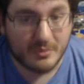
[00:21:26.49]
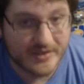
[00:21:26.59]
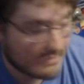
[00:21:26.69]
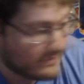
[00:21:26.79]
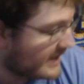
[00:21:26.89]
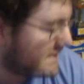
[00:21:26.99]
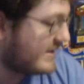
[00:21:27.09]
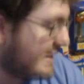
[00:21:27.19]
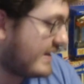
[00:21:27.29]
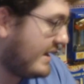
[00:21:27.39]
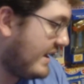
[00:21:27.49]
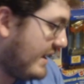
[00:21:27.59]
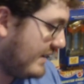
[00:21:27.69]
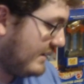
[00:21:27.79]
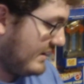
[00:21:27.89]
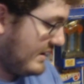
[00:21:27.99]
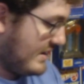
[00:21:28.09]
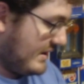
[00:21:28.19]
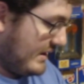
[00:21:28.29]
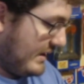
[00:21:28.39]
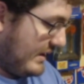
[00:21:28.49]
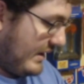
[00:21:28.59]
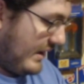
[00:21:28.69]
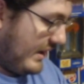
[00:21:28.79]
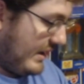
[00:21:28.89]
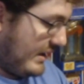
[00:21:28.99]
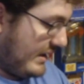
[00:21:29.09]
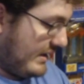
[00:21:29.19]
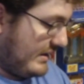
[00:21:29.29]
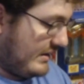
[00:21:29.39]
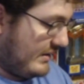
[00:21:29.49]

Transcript: was the biggest thing I had. And